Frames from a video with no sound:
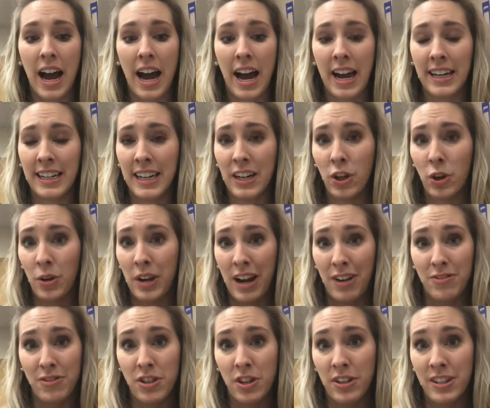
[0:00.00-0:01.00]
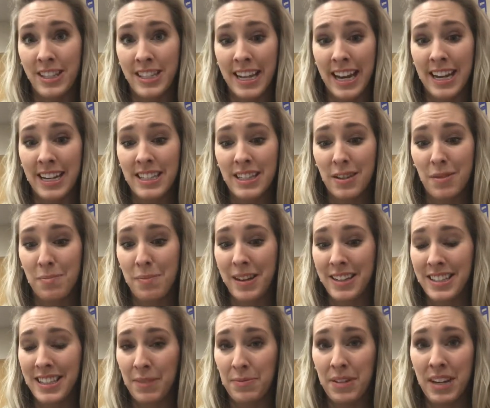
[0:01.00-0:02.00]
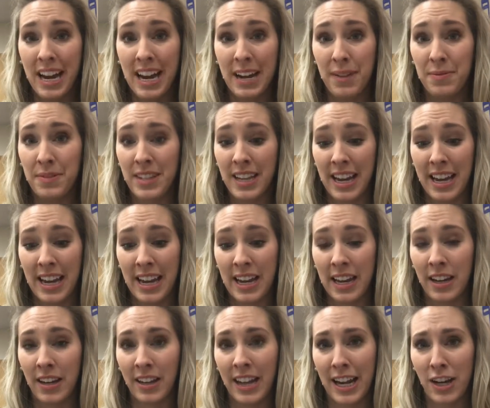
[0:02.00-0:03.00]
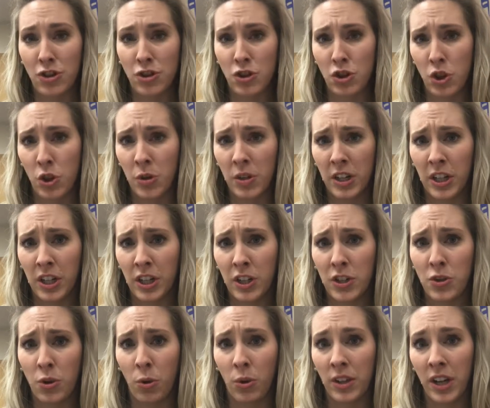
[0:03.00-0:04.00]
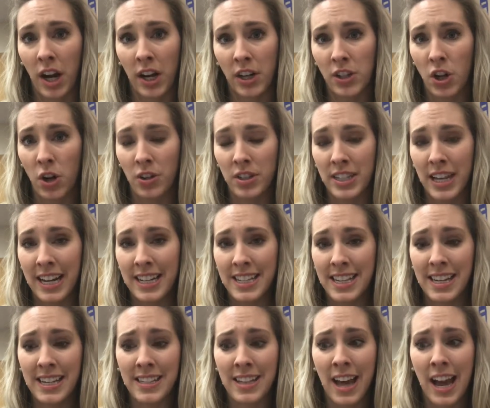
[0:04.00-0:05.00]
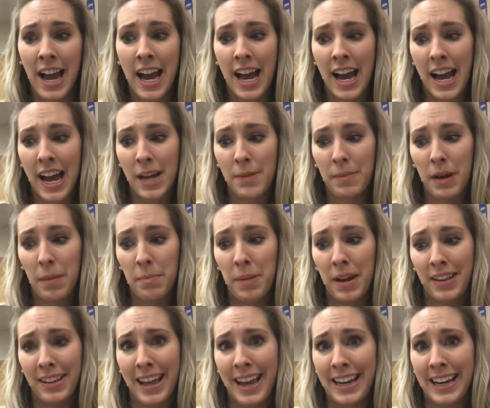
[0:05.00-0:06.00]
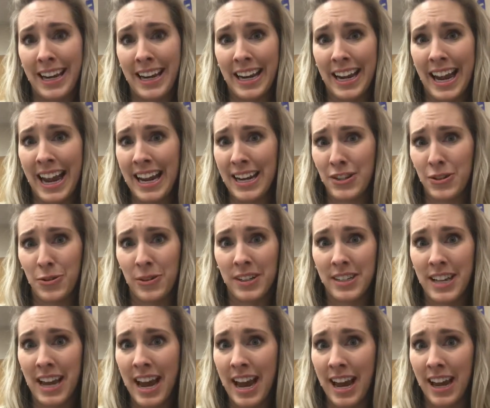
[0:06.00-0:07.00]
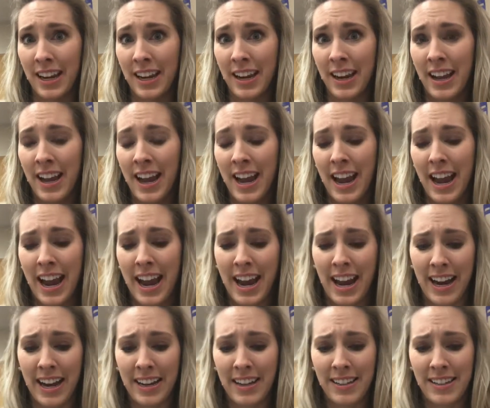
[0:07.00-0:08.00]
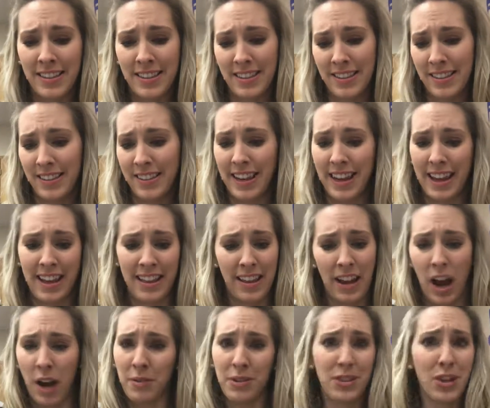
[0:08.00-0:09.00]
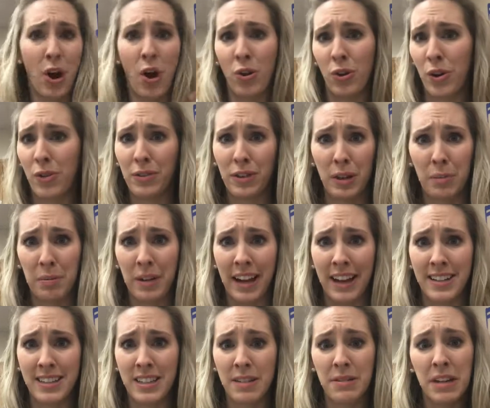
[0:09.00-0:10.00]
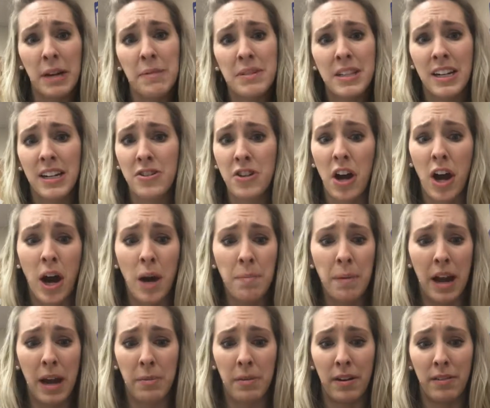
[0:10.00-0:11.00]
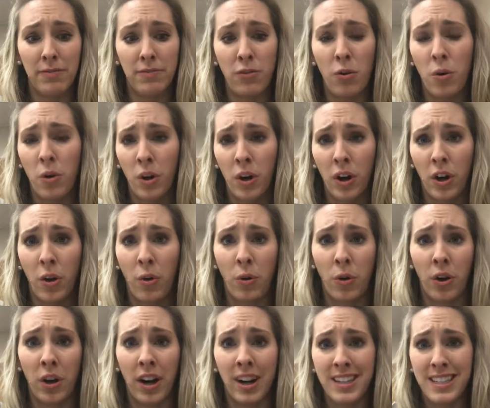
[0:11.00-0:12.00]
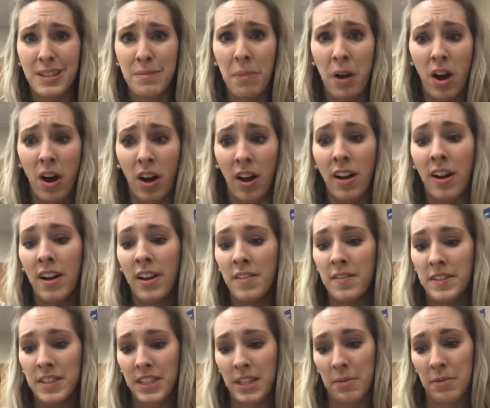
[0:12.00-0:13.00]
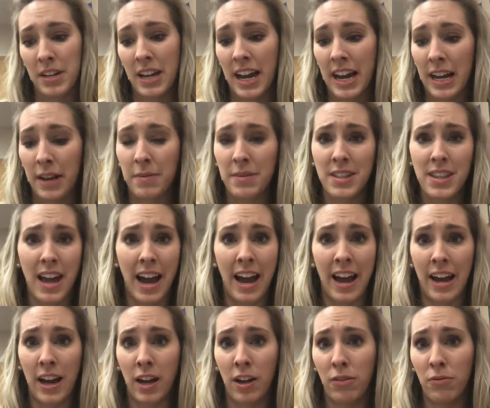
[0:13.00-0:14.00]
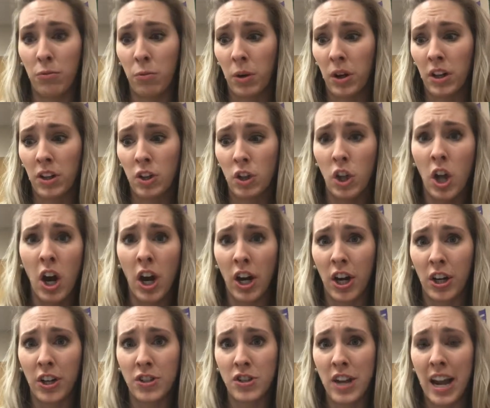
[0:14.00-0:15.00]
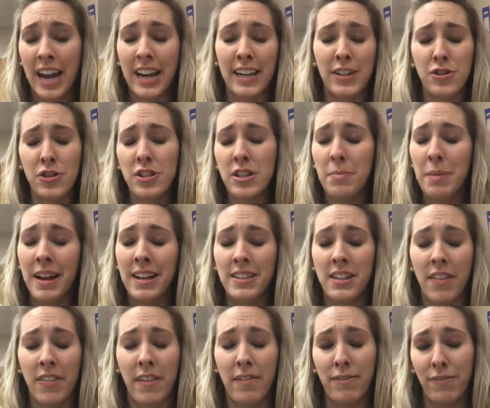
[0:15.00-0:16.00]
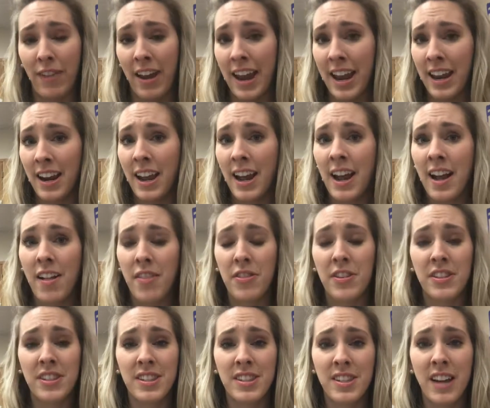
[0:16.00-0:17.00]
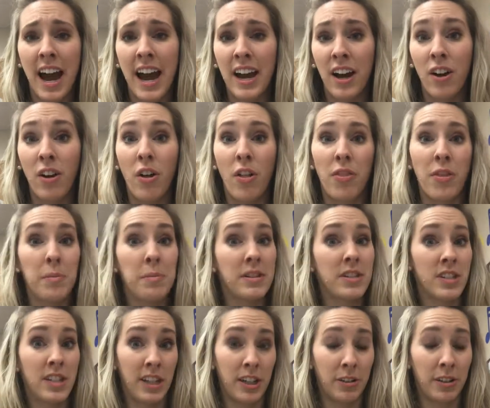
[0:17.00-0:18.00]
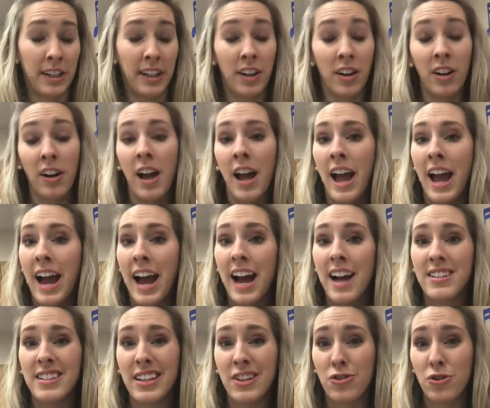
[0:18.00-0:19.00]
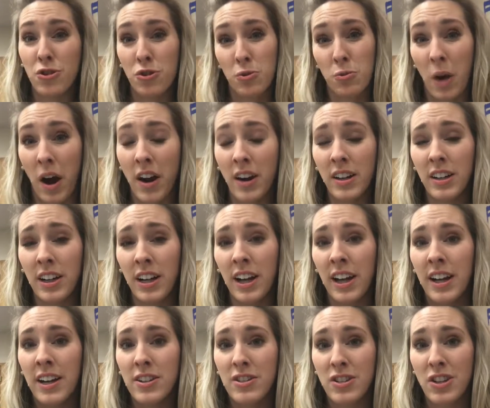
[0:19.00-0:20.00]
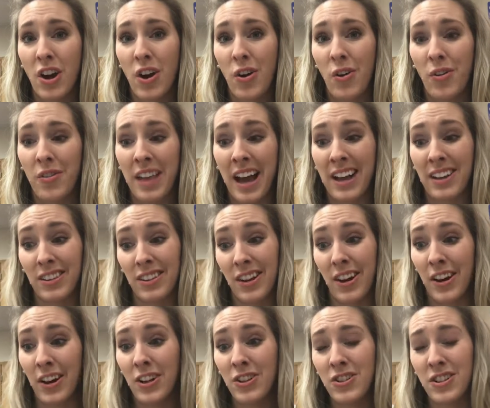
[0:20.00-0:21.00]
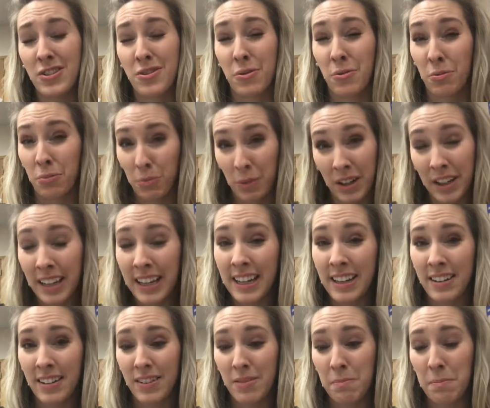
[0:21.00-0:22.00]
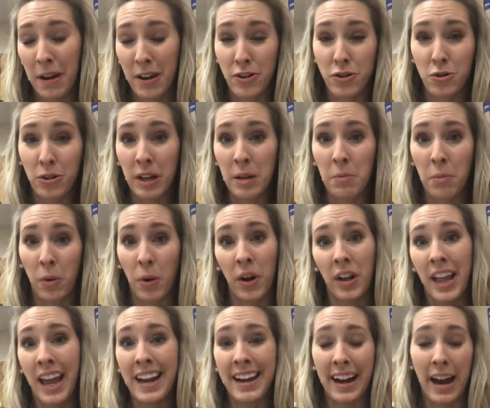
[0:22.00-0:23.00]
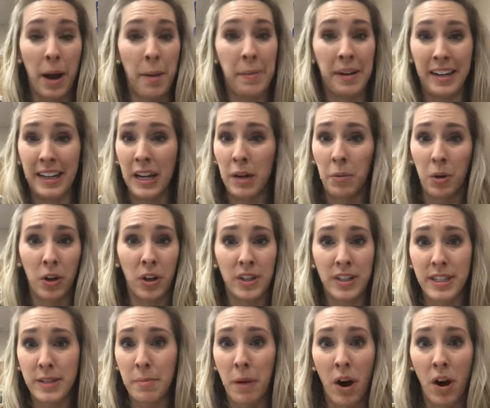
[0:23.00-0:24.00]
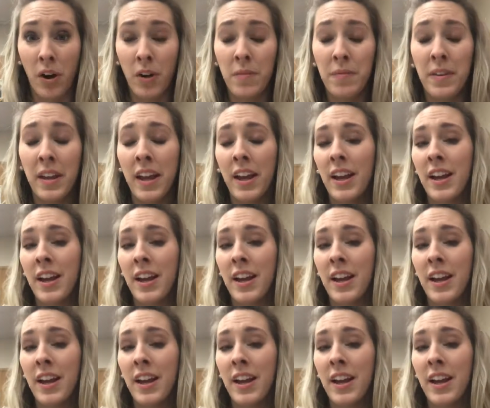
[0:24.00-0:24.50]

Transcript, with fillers: I can go down to a six, but sometimes in like juniors or young adult sizes, I'm up at like an eight to a 10. And and I'm just all over the place. Sometimes in a top, I'm a four or a small. Sometimes I've worn large, and it just depends on the fit, the style, the material. Has it shrunk? So that large is really measuring more like a medium or a small.